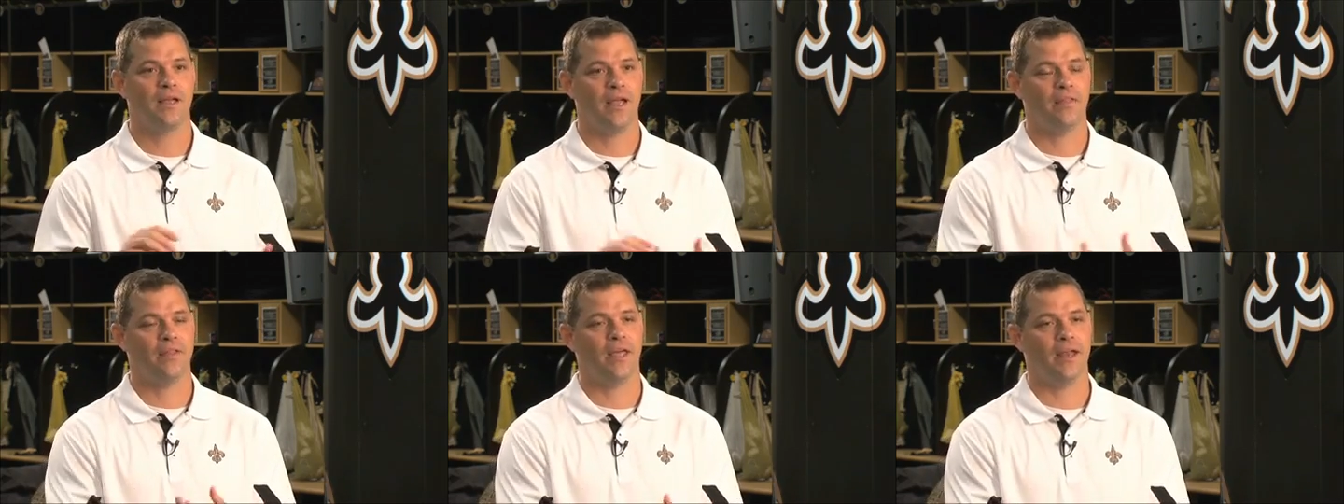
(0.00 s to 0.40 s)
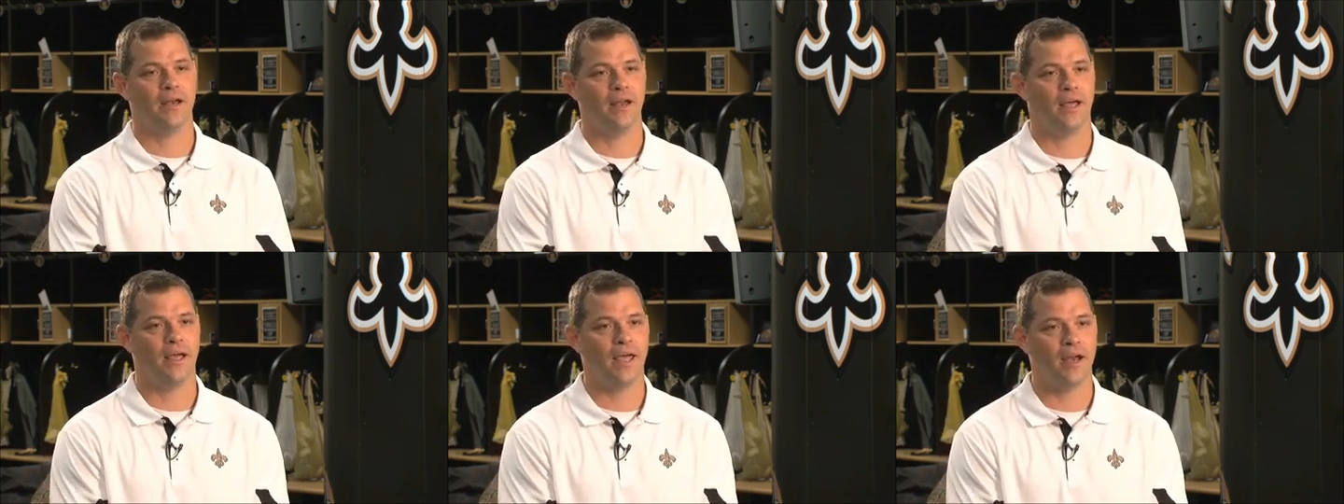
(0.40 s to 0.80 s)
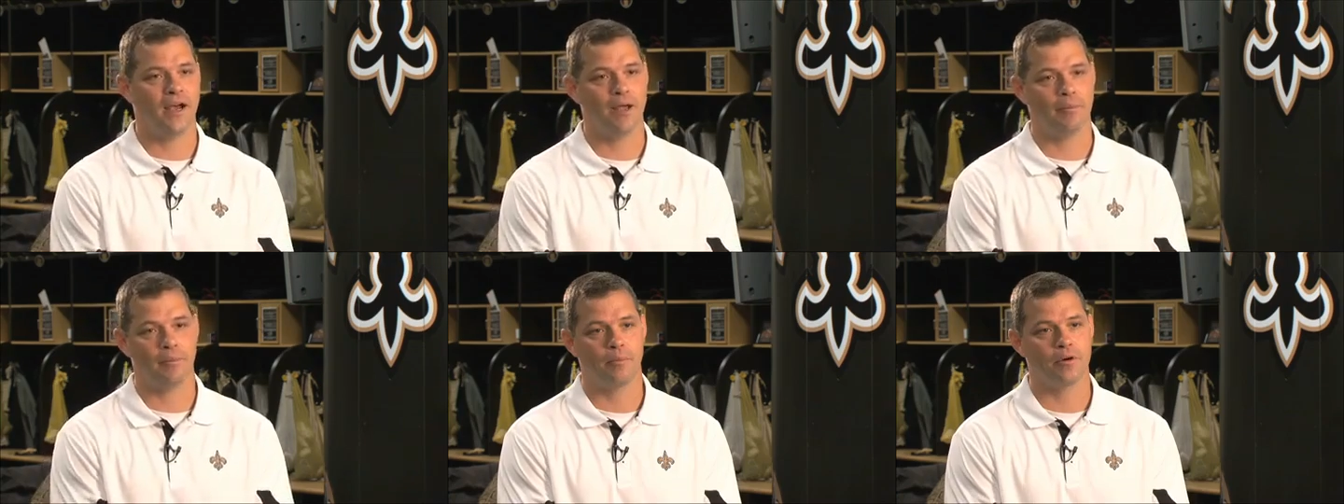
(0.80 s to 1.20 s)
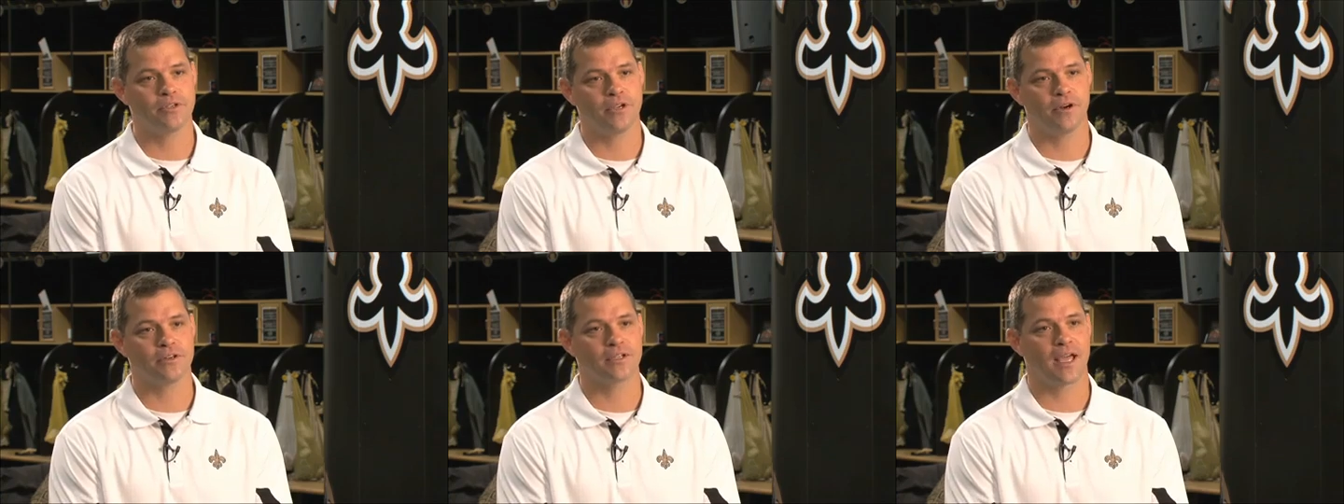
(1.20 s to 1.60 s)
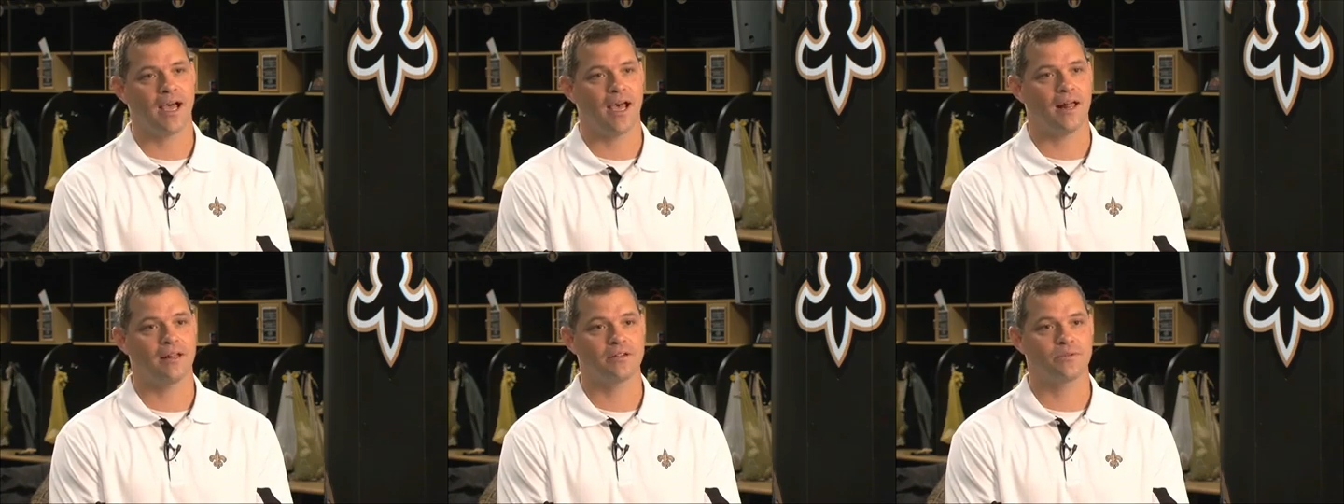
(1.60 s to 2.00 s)
and then ended up at Mercyhurst
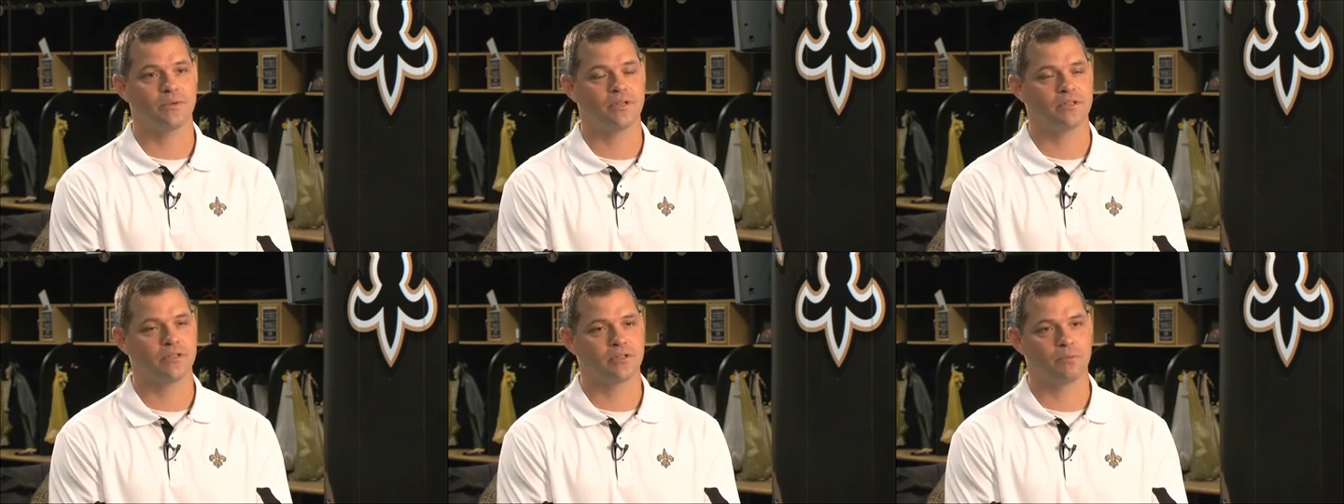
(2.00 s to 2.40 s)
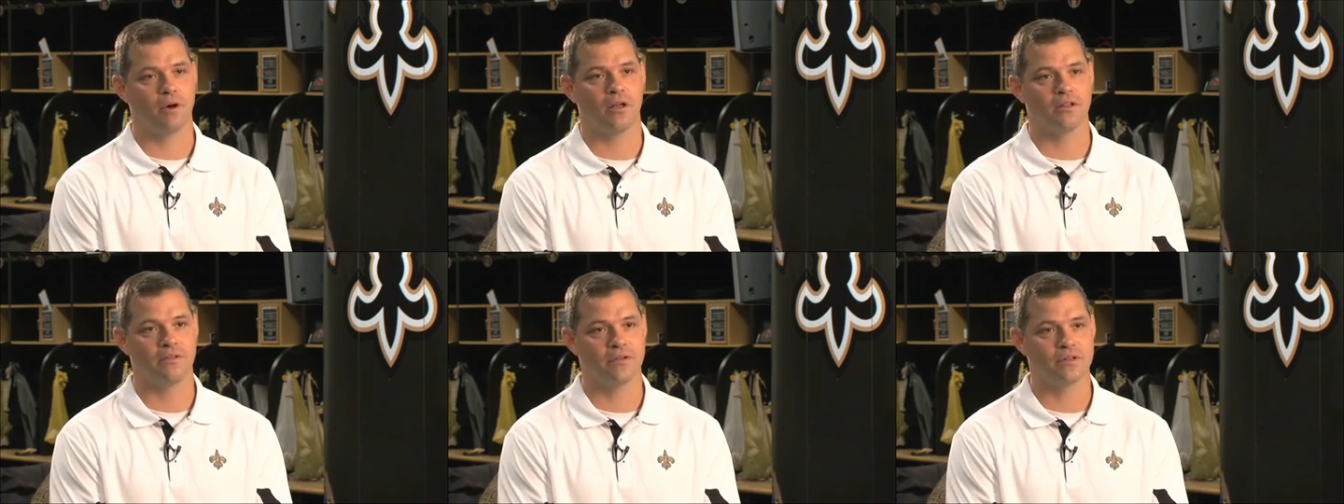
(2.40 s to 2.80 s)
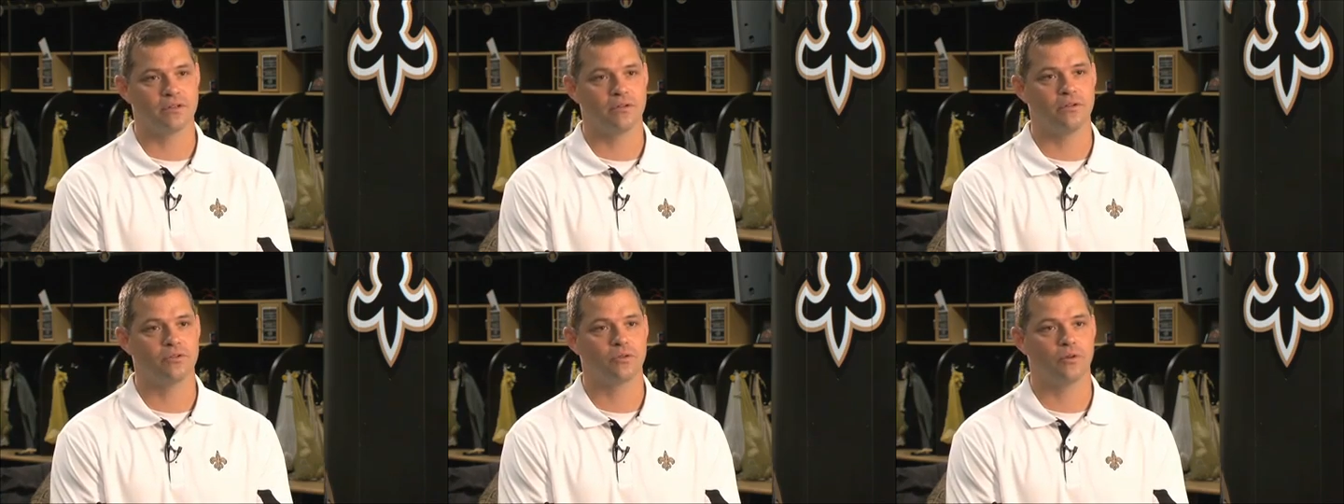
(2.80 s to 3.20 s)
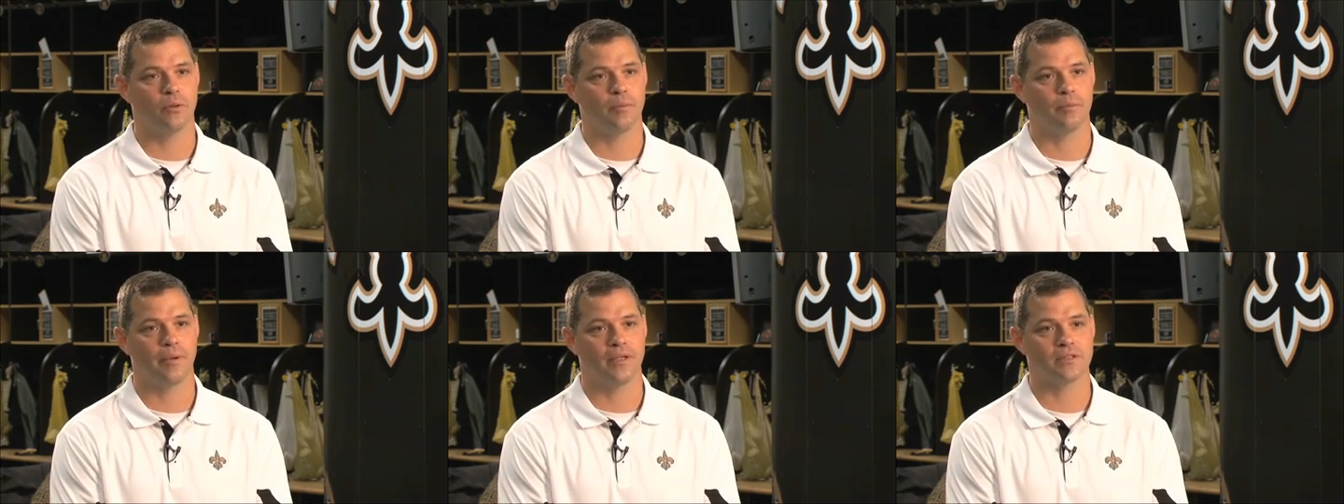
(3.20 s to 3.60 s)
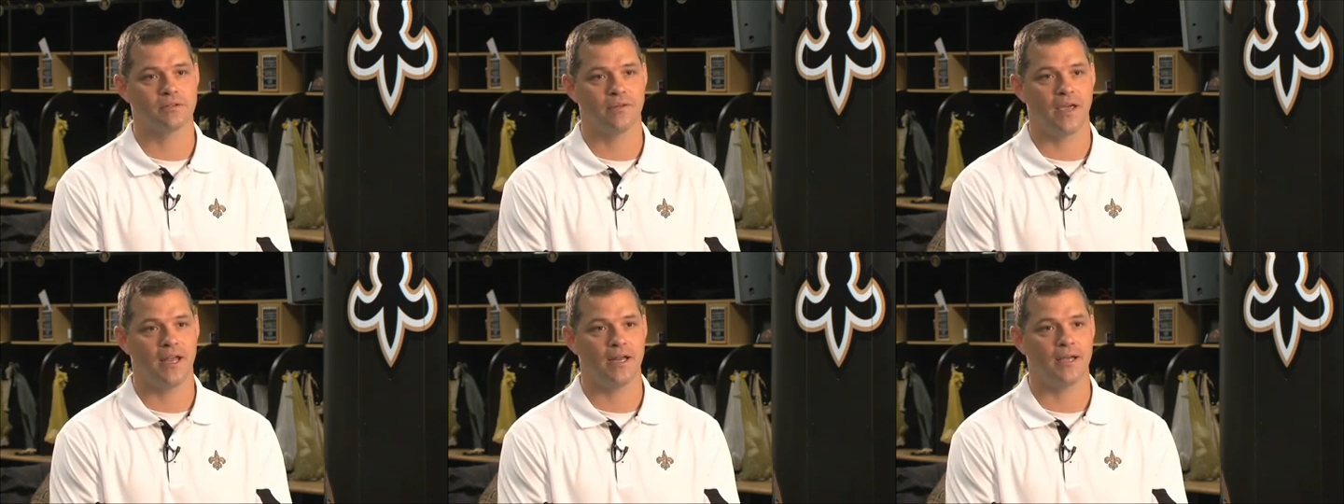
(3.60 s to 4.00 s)
College, which is a small Division II school up in
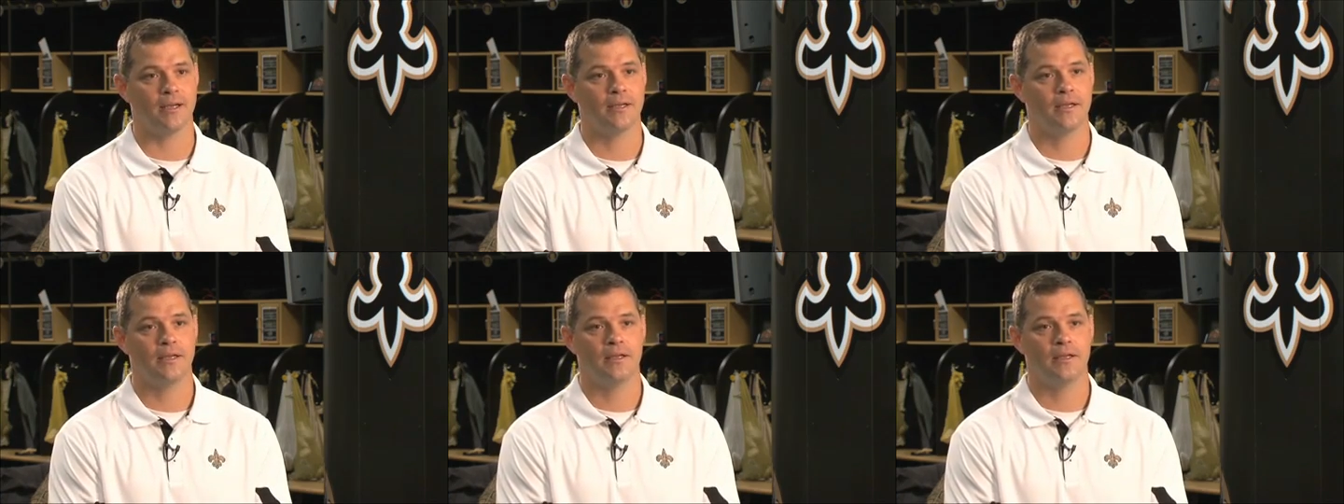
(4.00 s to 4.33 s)
Pennsylvania,